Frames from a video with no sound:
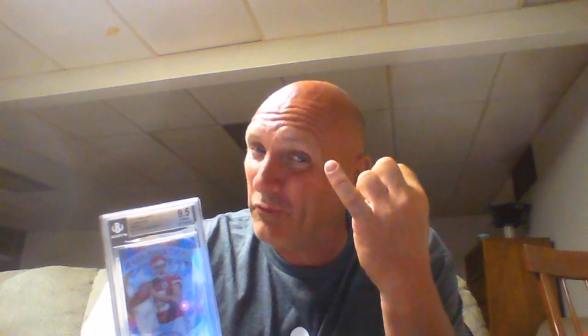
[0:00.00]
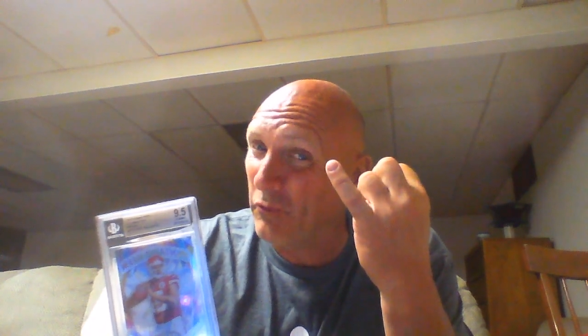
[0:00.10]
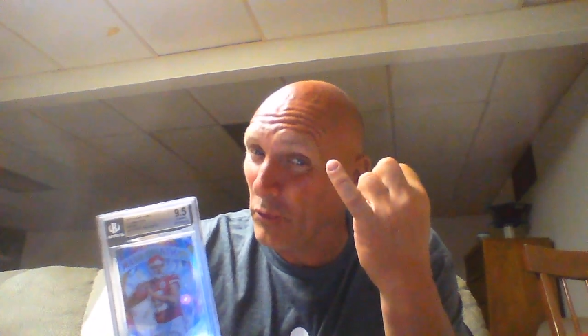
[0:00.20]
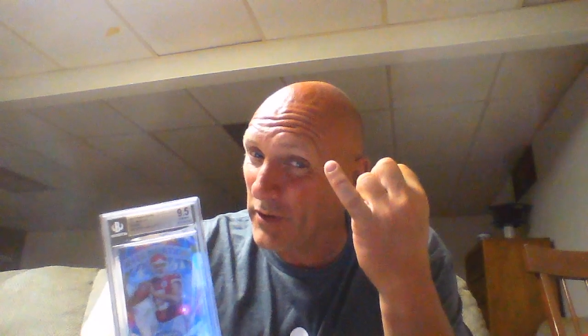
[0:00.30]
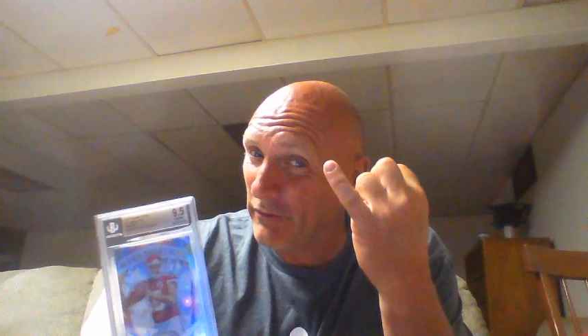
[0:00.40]

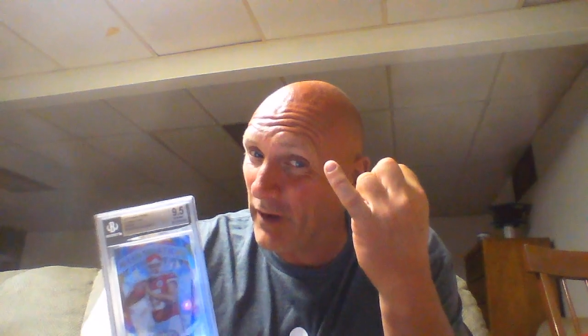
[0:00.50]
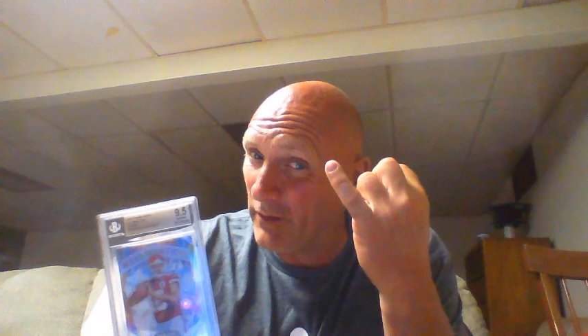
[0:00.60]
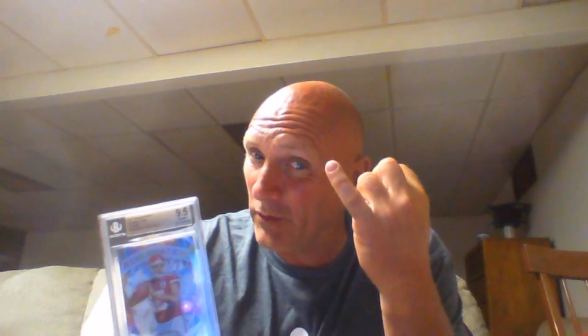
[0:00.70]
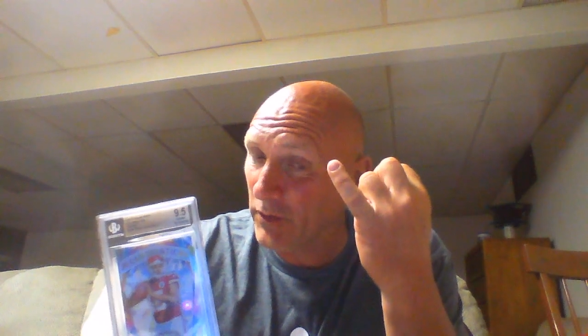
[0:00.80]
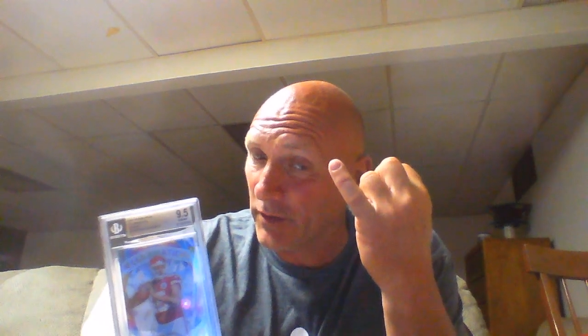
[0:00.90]

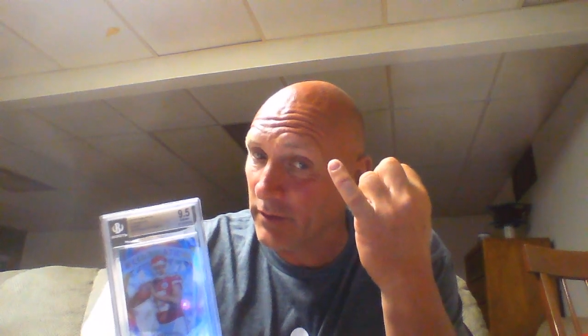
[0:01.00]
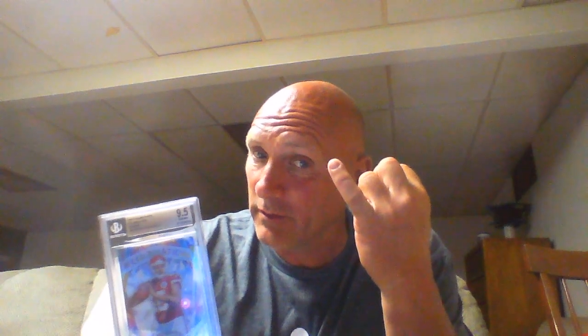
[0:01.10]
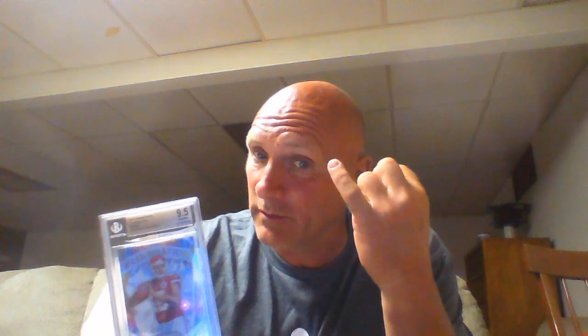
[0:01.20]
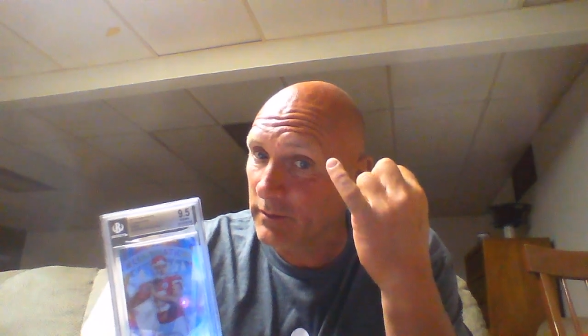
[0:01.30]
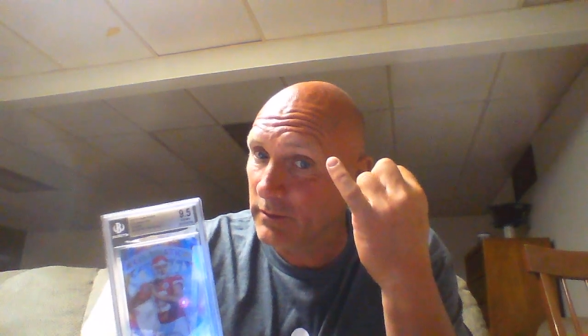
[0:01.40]
4,500
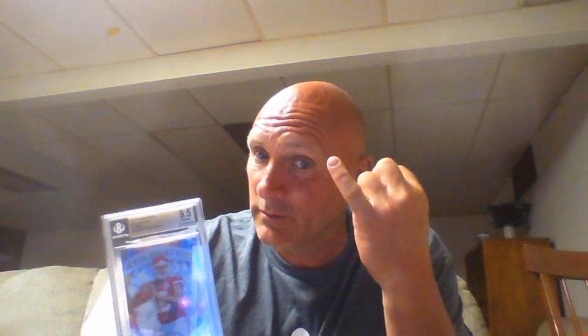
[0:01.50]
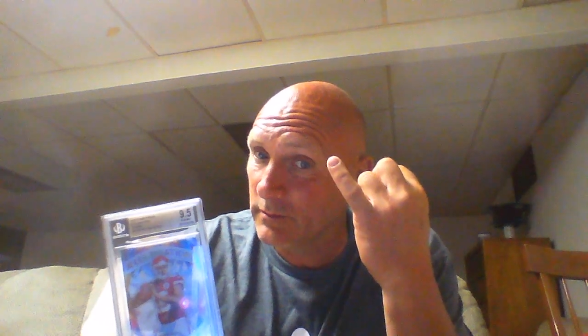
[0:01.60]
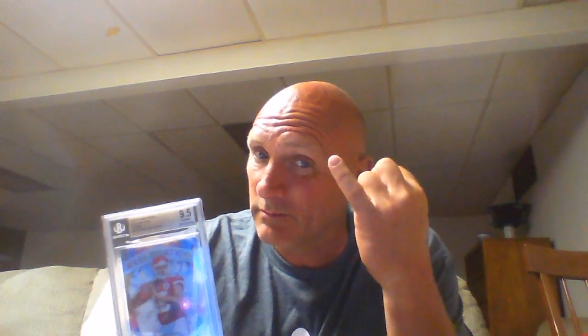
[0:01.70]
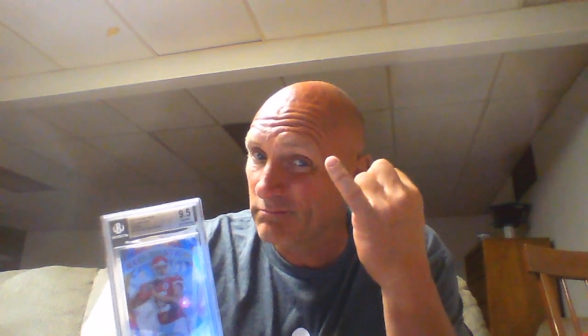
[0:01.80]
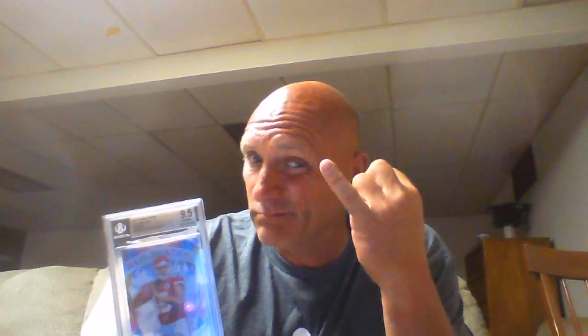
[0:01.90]

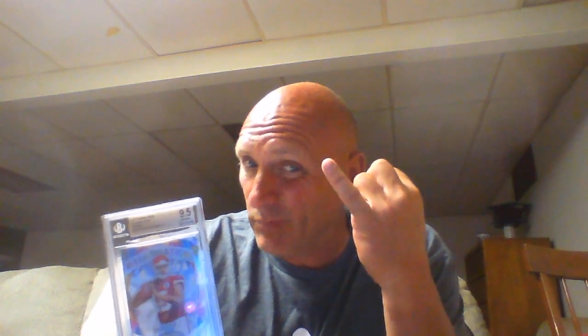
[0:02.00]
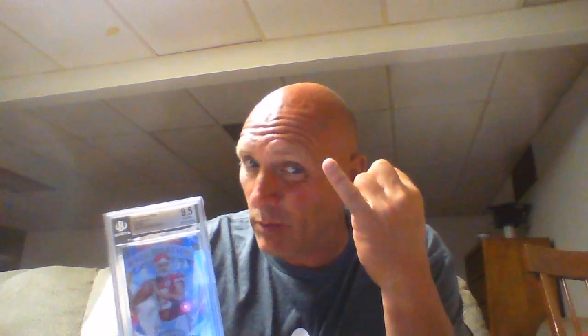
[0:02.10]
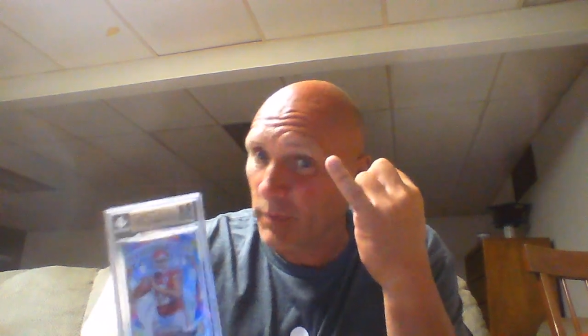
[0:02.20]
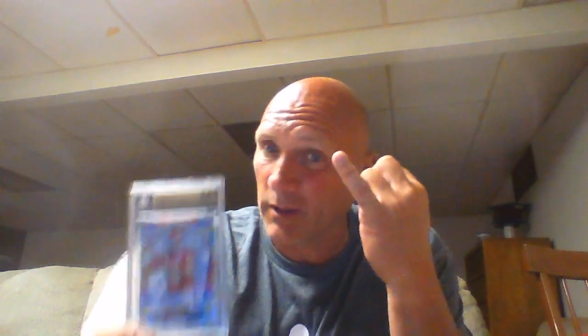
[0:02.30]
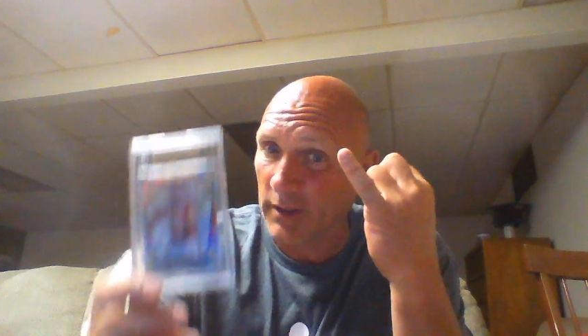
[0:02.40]

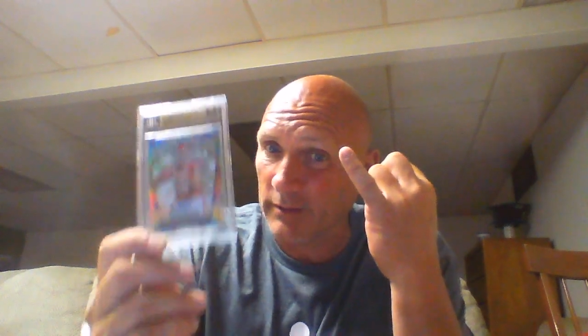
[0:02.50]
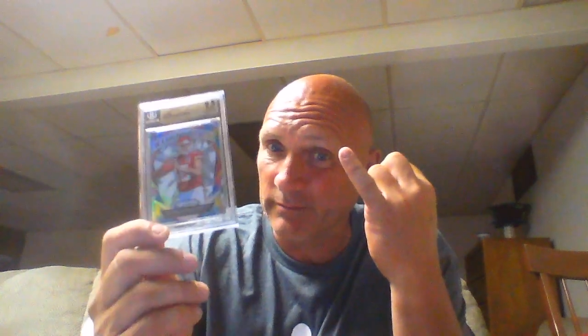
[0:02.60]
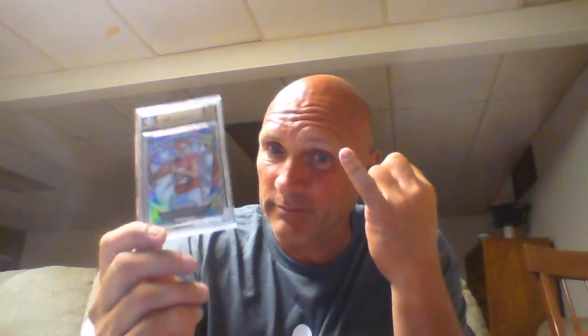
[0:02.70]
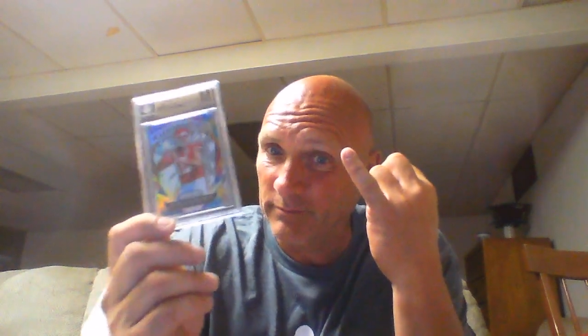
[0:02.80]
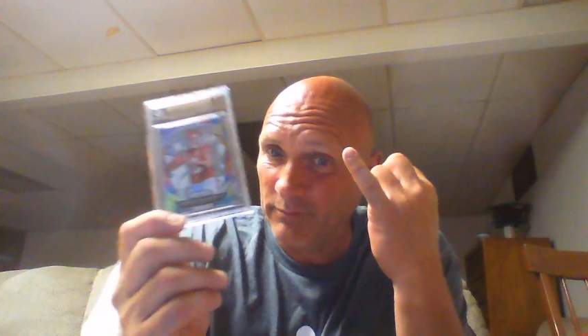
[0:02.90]
all parking.
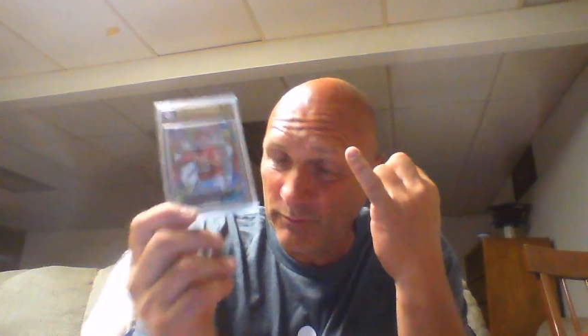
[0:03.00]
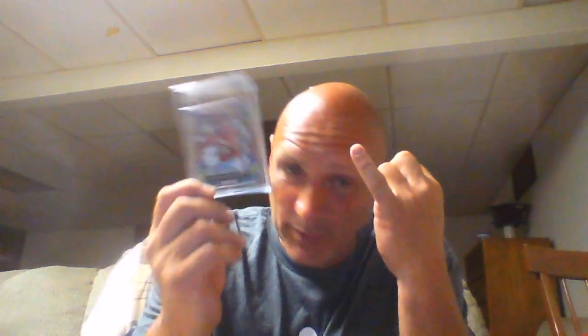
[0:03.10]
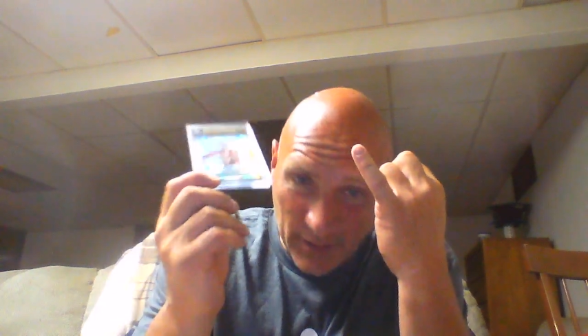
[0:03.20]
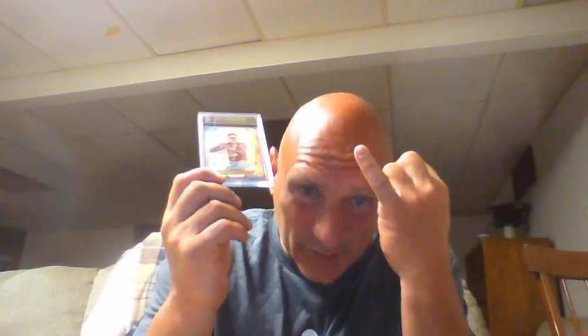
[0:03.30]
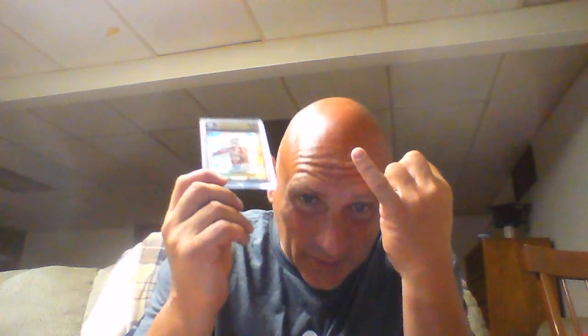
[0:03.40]

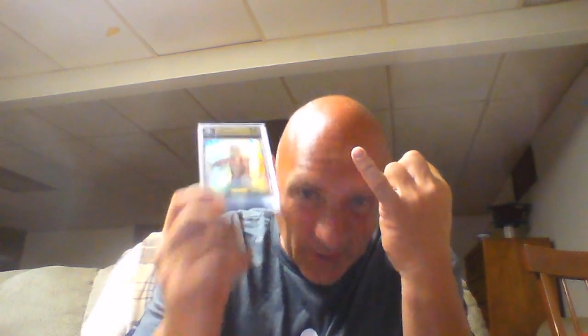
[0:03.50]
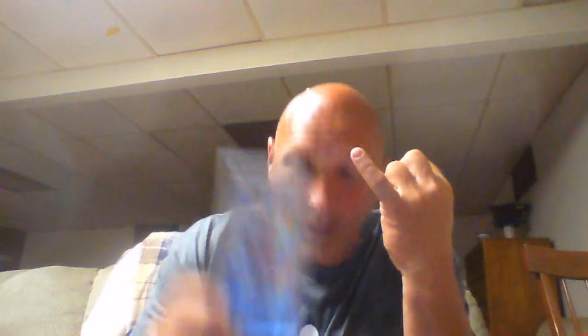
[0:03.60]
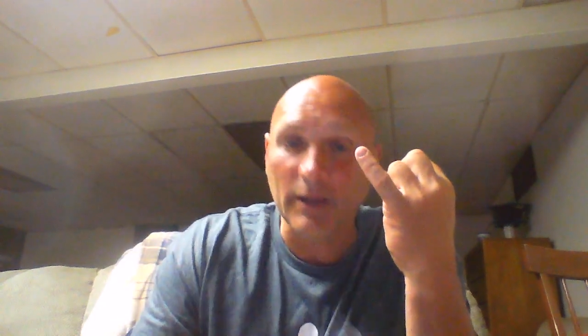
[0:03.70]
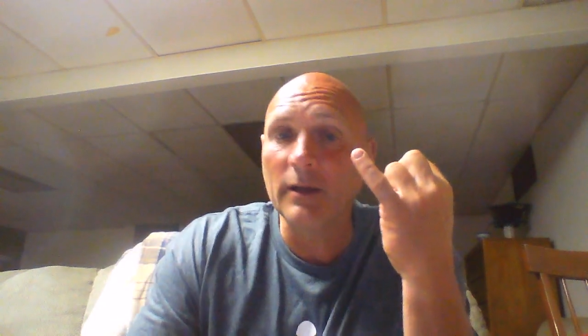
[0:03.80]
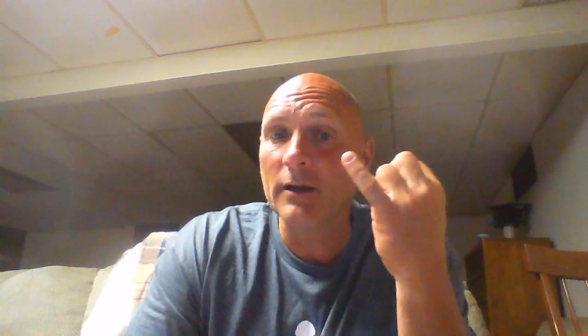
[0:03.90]

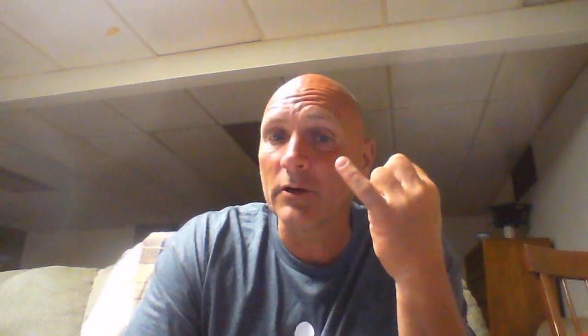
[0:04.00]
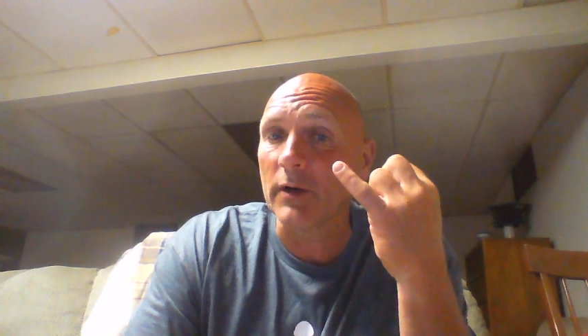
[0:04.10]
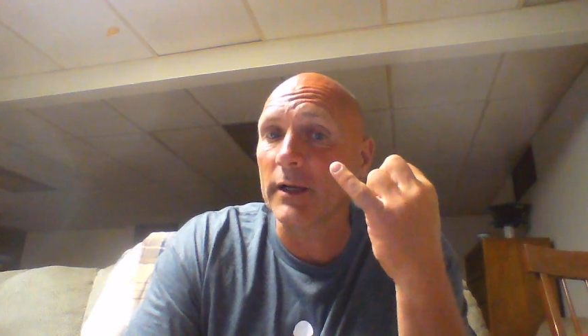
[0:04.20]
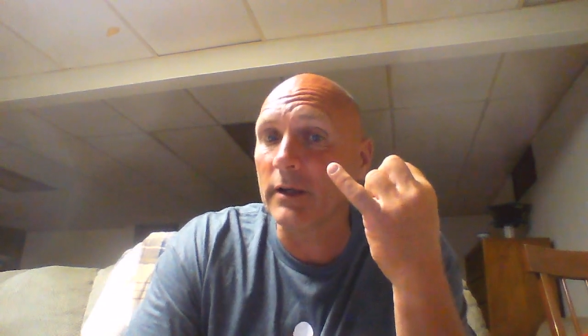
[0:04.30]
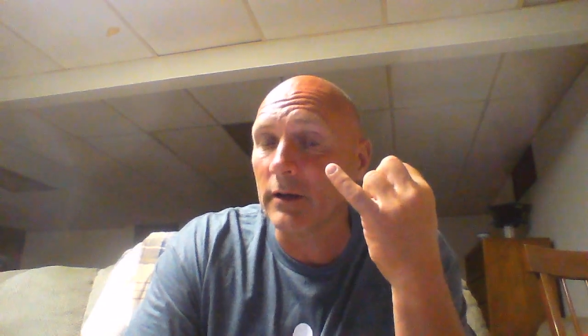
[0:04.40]
PSA,
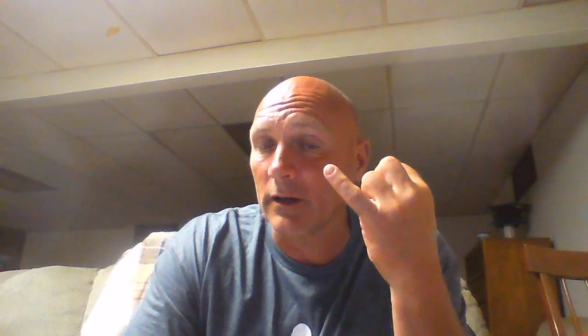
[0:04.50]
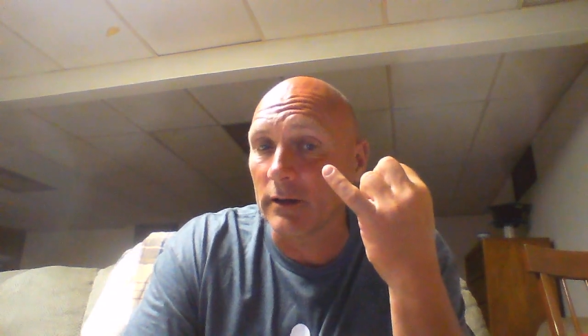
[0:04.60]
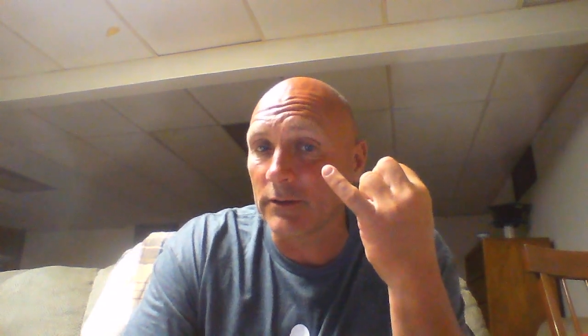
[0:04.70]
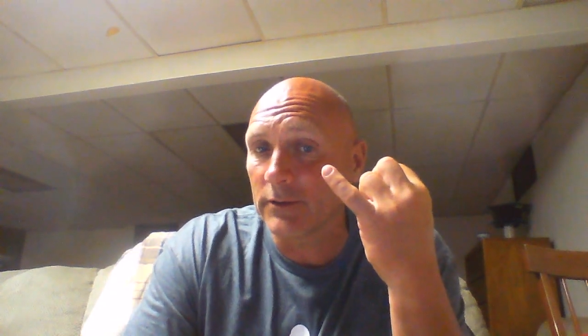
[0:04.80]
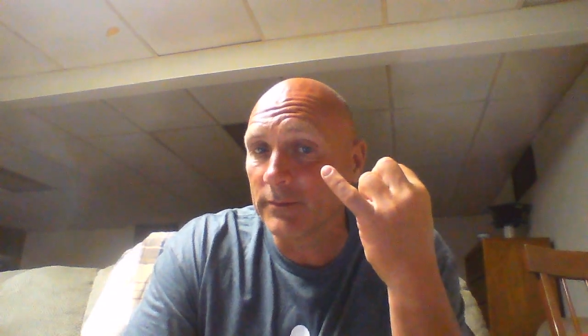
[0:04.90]
graded
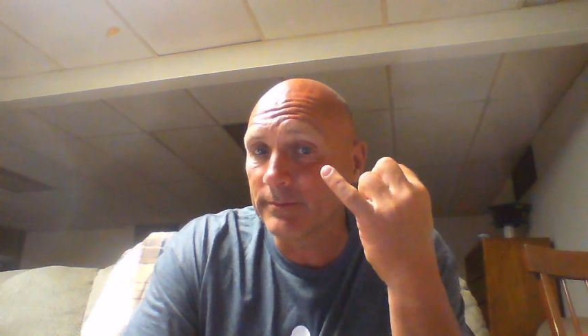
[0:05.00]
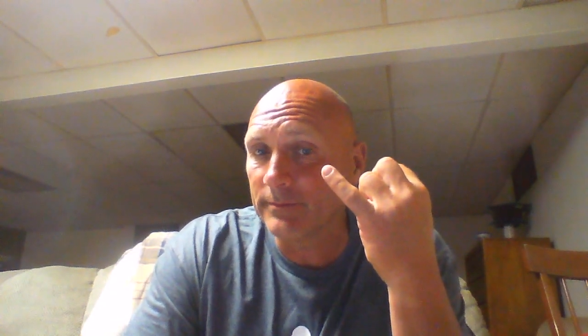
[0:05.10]
cards.